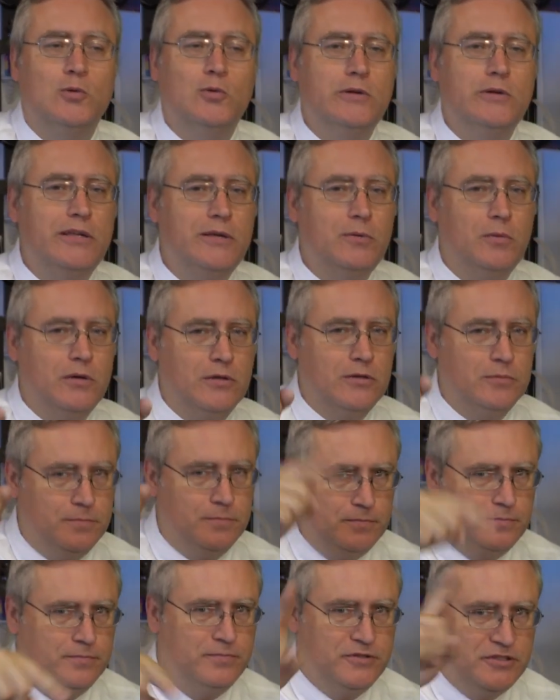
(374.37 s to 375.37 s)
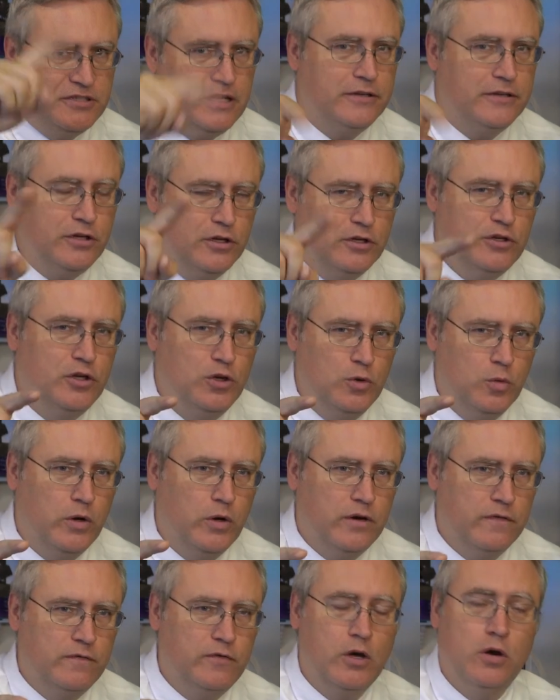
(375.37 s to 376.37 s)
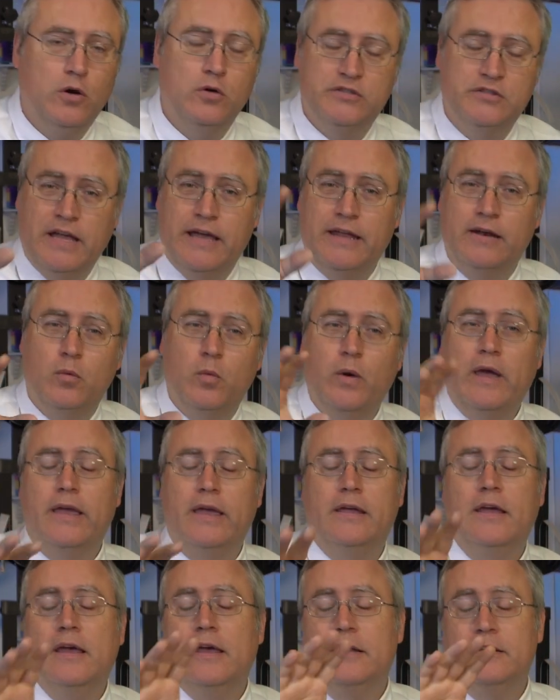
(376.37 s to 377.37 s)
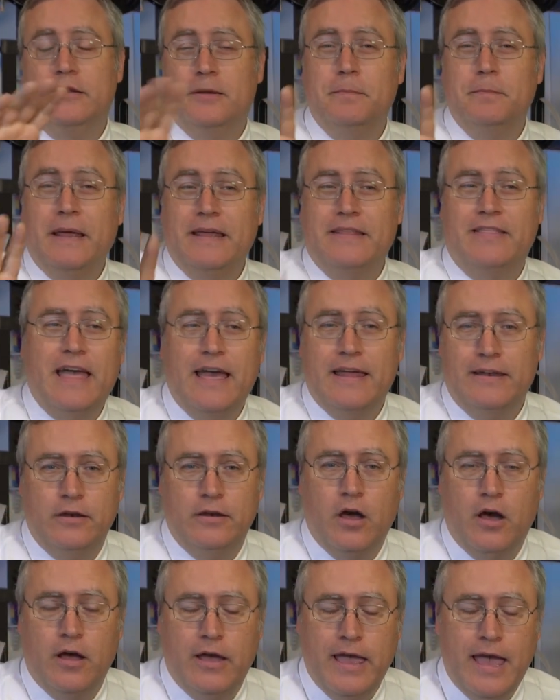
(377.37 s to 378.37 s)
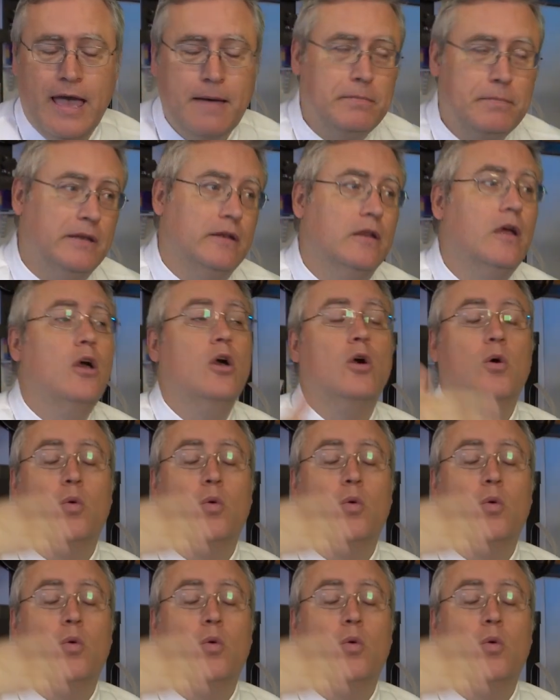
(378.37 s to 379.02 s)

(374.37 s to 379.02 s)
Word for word: we will send you a new one of those and a way to make that not happen.